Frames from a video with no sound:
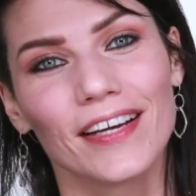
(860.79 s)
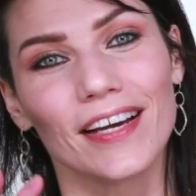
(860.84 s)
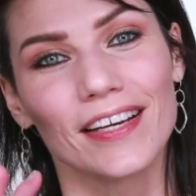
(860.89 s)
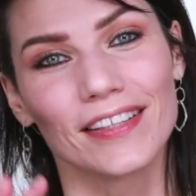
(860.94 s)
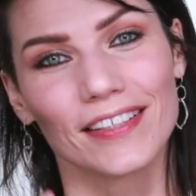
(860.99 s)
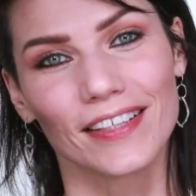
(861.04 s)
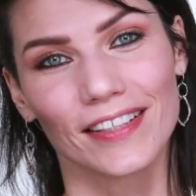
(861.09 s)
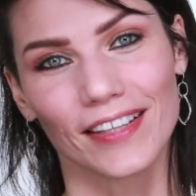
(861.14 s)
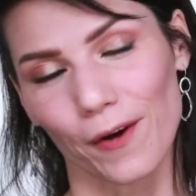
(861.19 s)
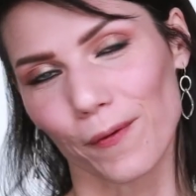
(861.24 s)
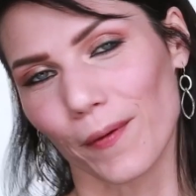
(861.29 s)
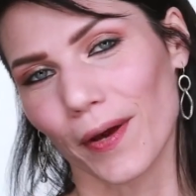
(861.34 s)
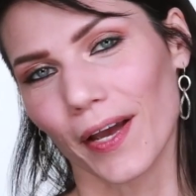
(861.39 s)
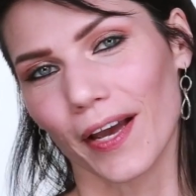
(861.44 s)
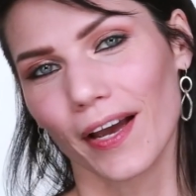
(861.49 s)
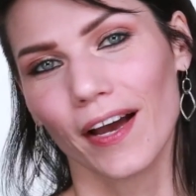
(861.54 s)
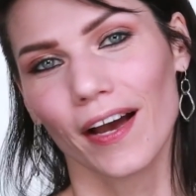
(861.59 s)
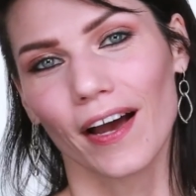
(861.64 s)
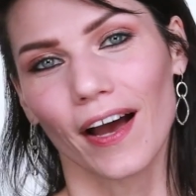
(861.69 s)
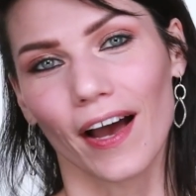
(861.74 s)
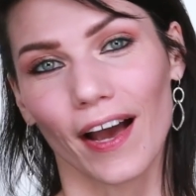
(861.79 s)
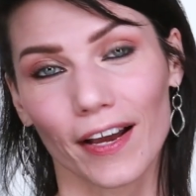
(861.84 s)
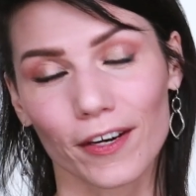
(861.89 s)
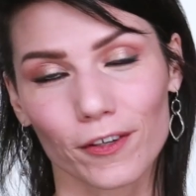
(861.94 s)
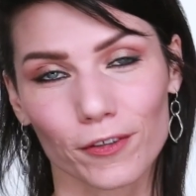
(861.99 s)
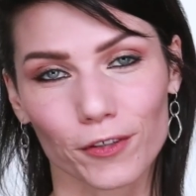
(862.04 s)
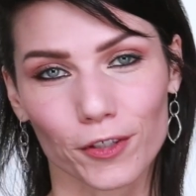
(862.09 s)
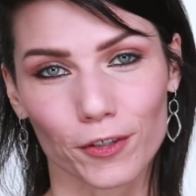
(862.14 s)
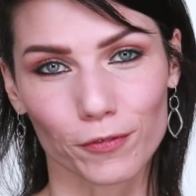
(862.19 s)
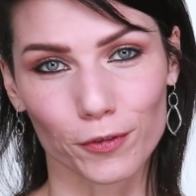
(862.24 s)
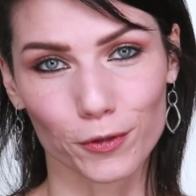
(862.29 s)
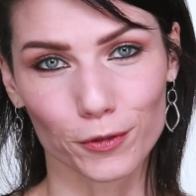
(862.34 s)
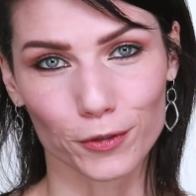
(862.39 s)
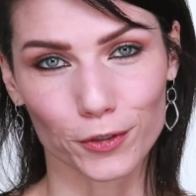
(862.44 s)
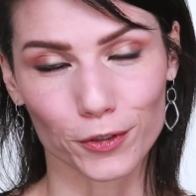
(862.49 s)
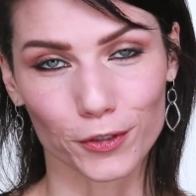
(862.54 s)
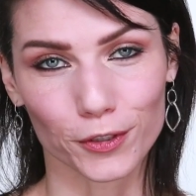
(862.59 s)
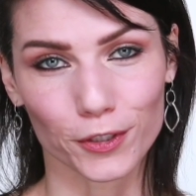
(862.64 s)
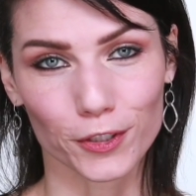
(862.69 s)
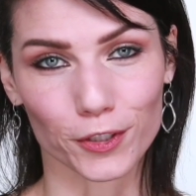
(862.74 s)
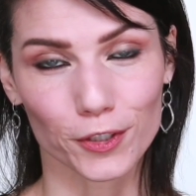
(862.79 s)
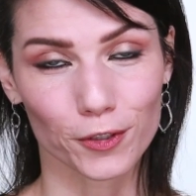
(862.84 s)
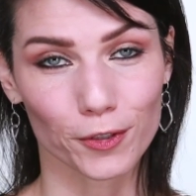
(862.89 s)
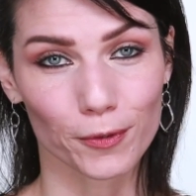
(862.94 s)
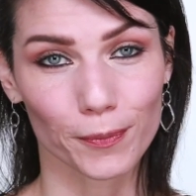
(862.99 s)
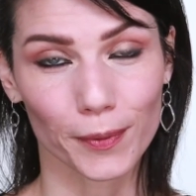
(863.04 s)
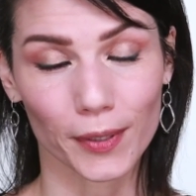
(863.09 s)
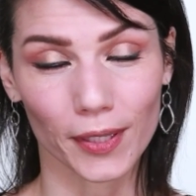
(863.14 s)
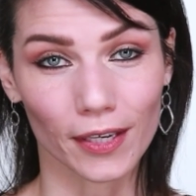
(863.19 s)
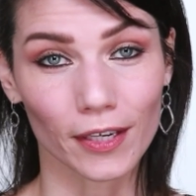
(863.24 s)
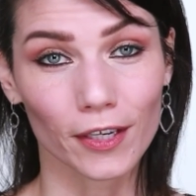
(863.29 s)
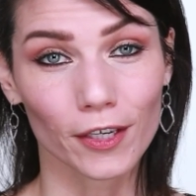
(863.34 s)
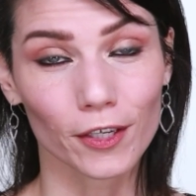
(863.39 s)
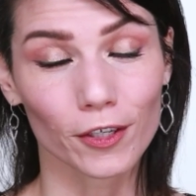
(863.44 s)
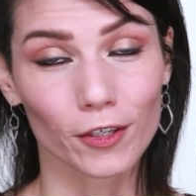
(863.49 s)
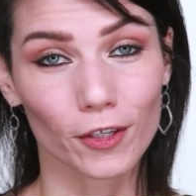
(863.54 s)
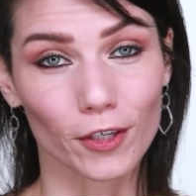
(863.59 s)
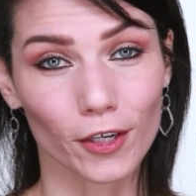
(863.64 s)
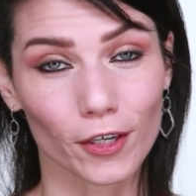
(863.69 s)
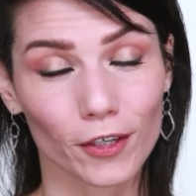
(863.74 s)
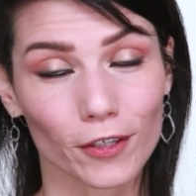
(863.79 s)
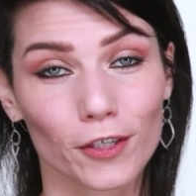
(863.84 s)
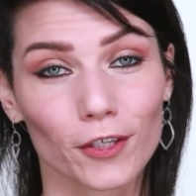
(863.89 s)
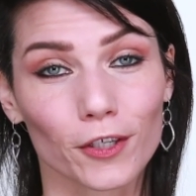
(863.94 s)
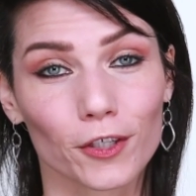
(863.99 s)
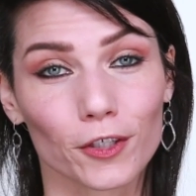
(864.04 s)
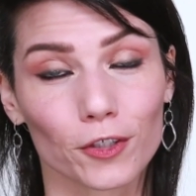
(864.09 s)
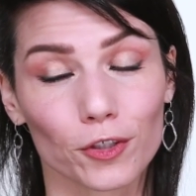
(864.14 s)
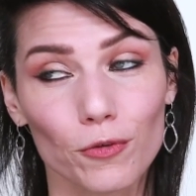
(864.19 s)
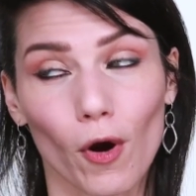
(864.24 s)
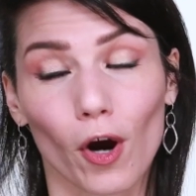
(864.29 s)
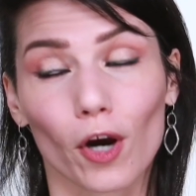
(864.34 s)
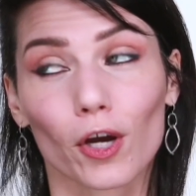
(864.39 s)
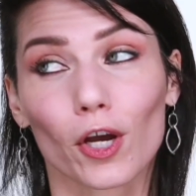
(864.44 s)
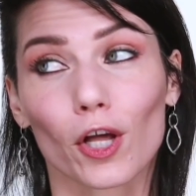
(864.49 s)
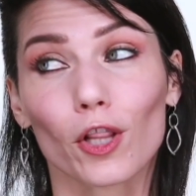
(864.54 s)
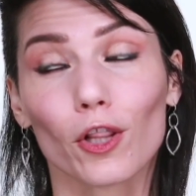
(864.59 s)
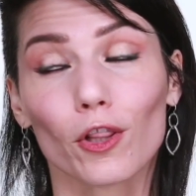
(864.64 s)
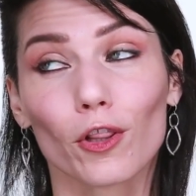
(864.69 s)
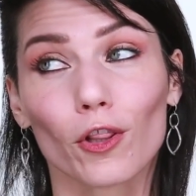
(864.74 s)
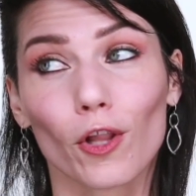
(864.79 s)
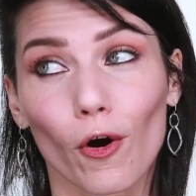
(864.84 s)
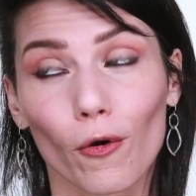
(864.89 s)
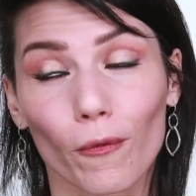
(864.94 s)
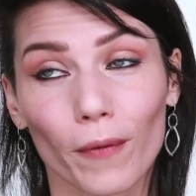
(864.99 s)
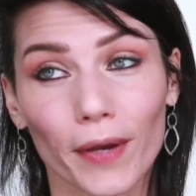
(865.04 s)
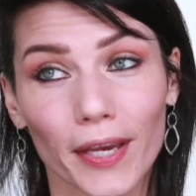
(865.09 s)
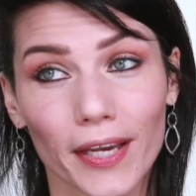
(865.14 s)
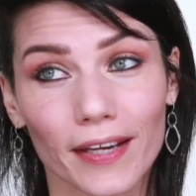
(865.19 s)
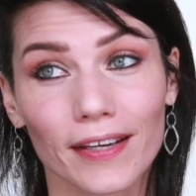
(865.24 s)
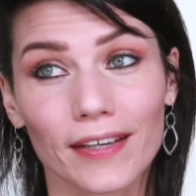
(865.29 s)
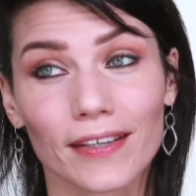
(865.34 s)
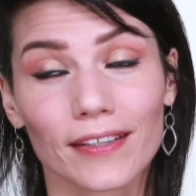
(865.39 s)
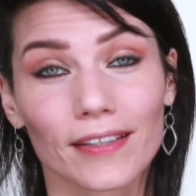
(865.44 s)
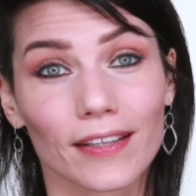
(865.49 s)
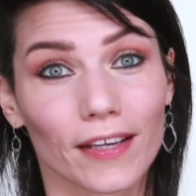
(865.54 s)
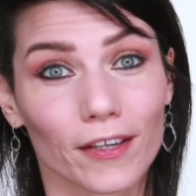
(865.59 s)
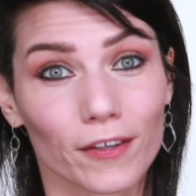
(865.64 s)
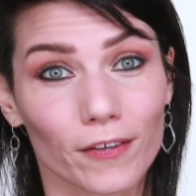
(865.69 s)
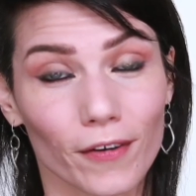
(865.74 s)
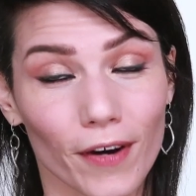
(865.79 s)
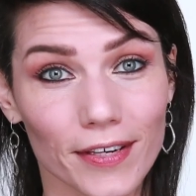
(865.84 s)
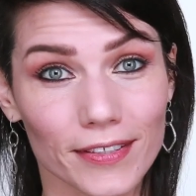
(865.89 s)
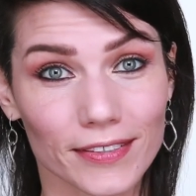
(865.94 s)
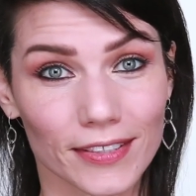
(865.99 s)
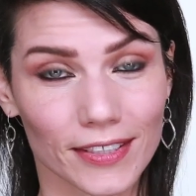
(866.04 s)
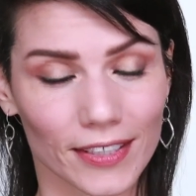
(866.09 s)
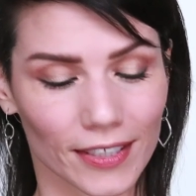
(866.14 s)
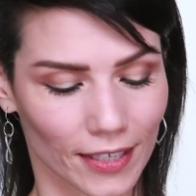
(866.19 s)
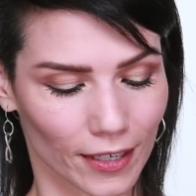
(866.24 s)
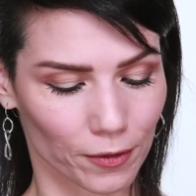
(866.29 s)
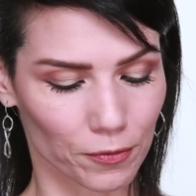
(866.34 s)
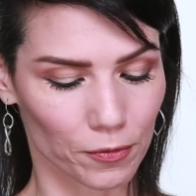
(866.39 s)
and then that way I don't confuse you, because you're gonna be like, girl, you are glowing like crazy.